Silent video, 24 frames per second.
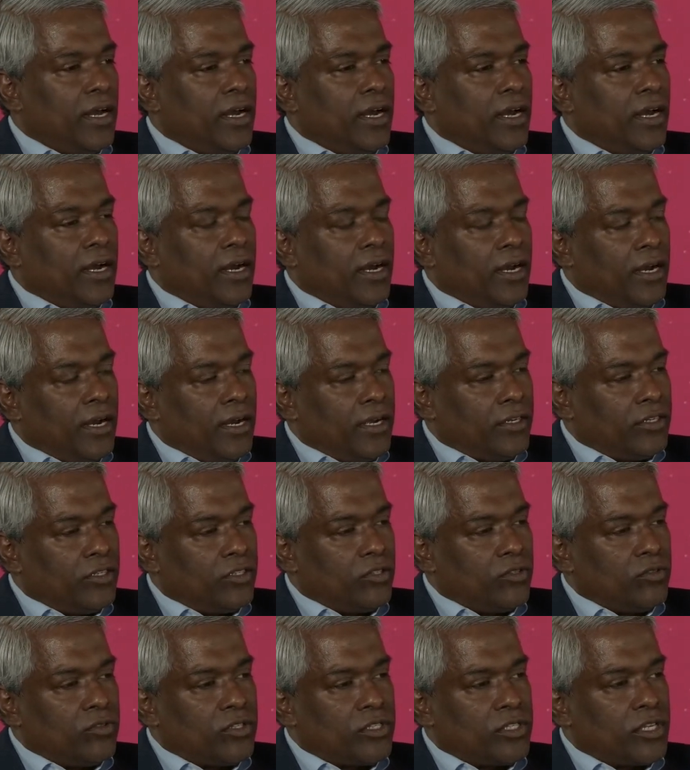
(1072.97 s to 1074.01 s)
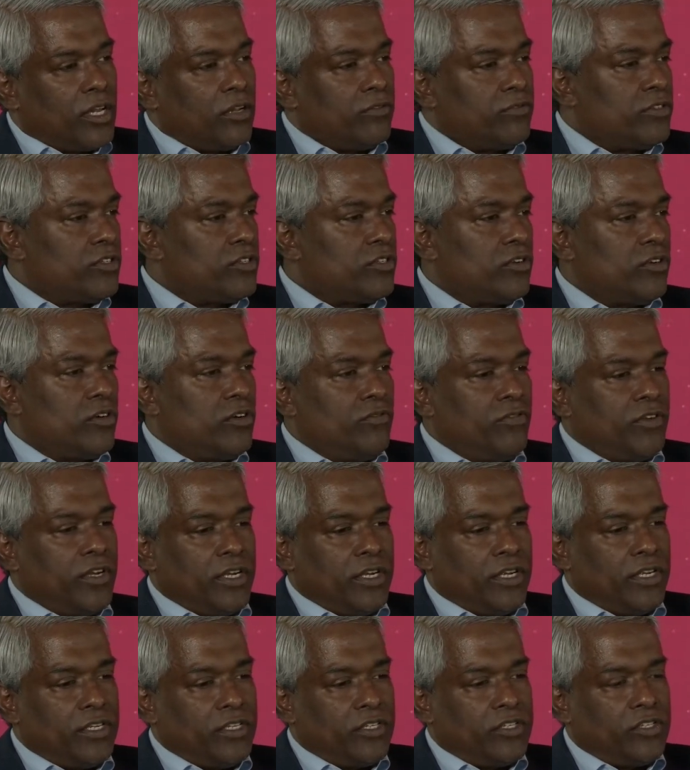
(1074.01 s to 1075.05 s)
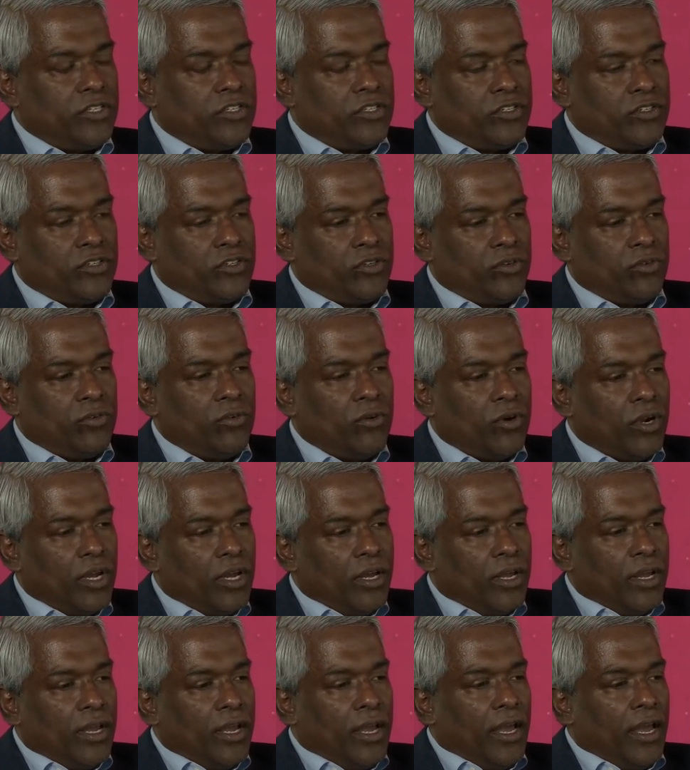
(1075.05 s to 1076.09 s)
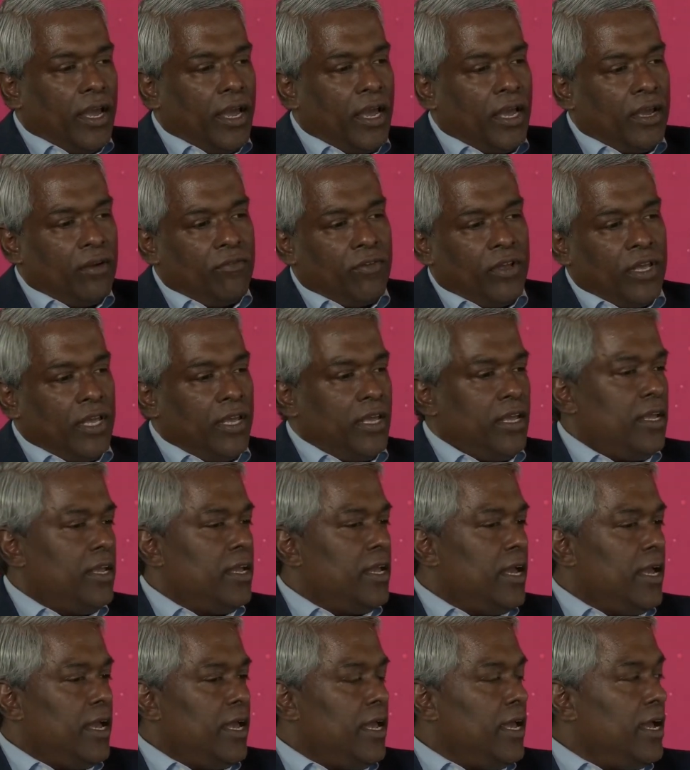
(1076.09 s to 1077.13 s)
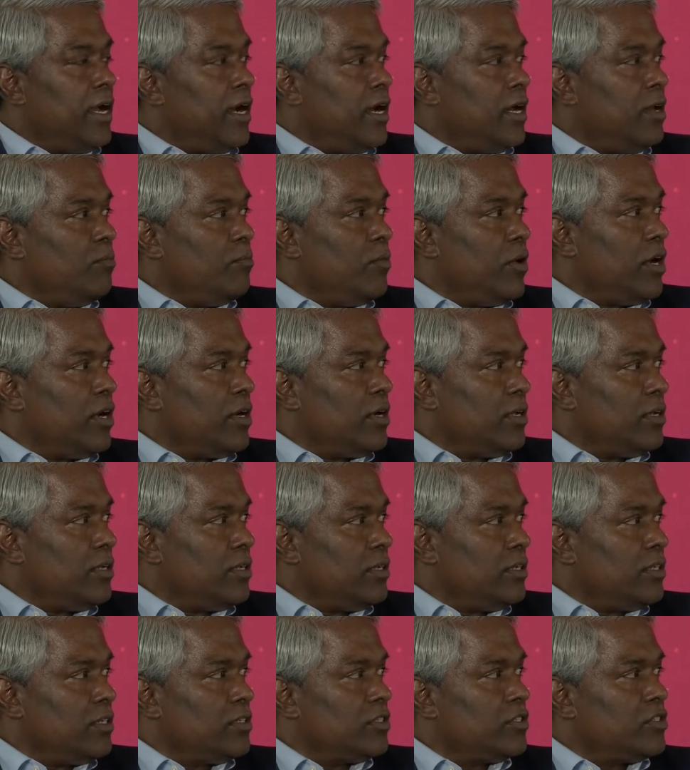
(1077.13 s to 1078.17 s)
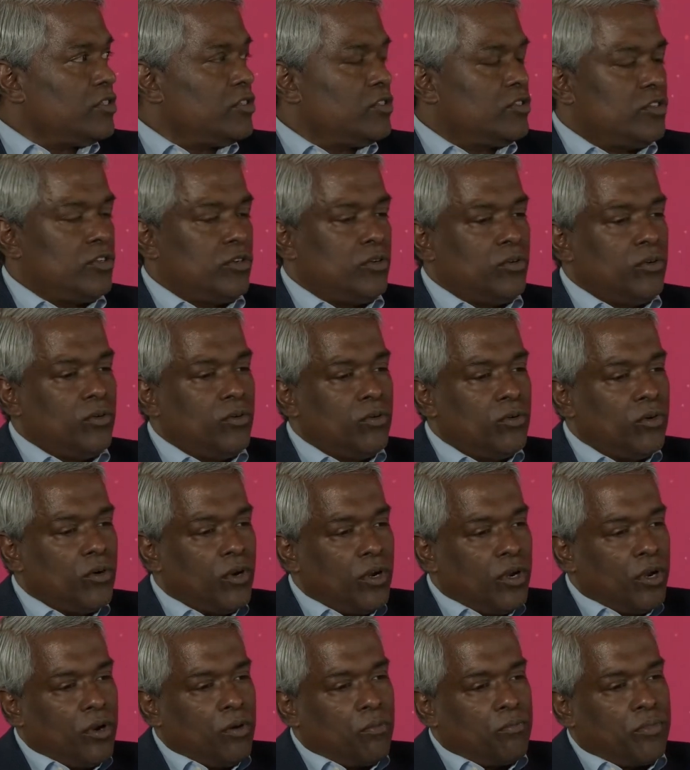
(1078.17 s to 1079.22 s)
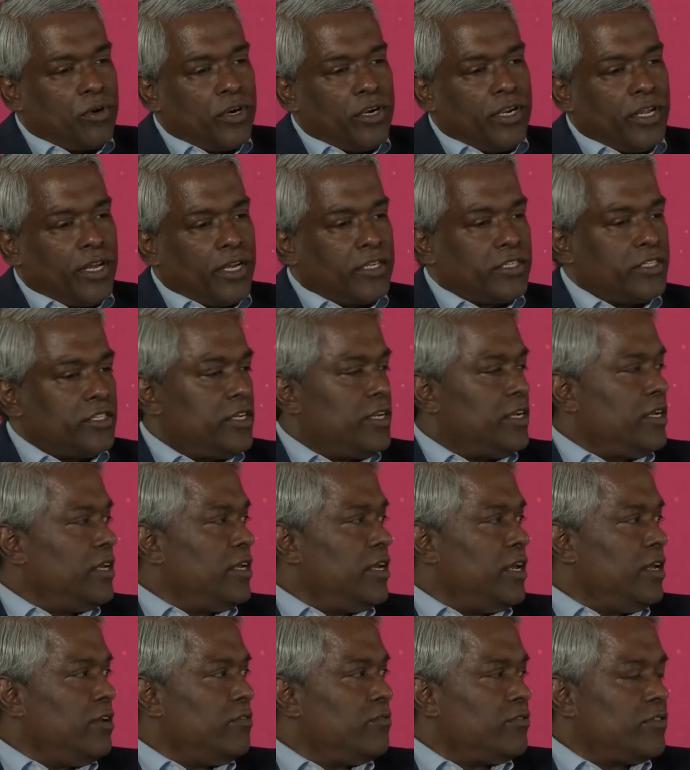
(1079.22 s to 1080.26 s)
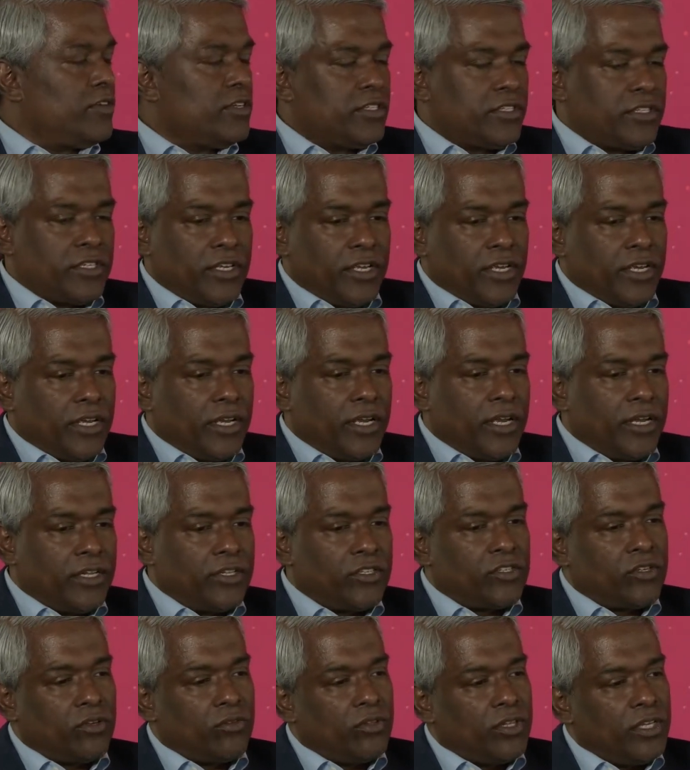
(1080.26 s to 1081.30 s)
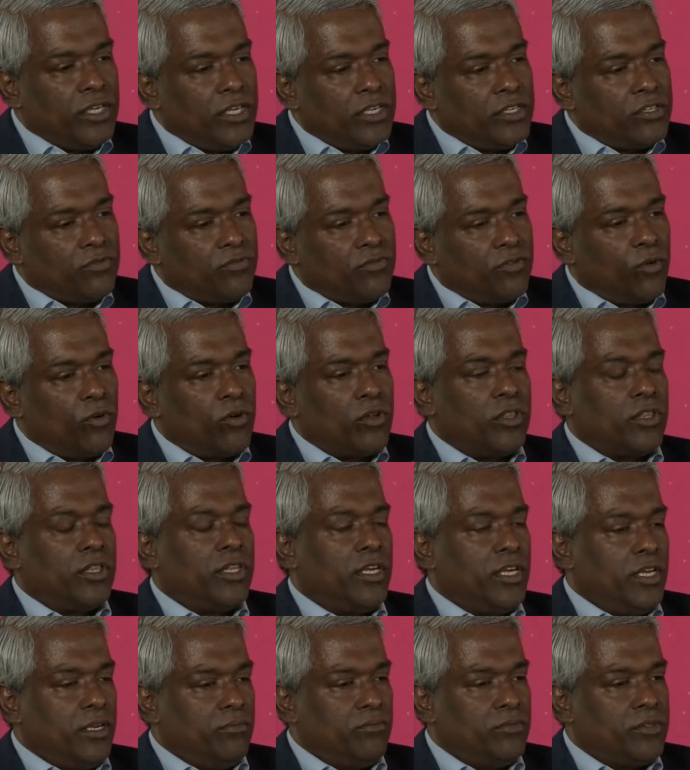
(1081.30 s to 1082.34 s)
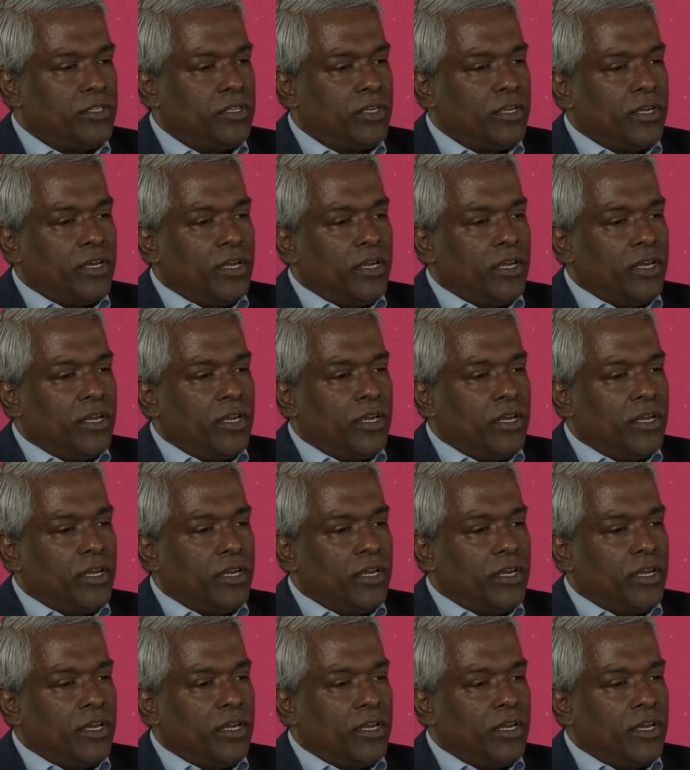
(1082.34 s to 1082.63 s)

to self-service to heavy AI models to prediction and inferencing. And so these 4 themes,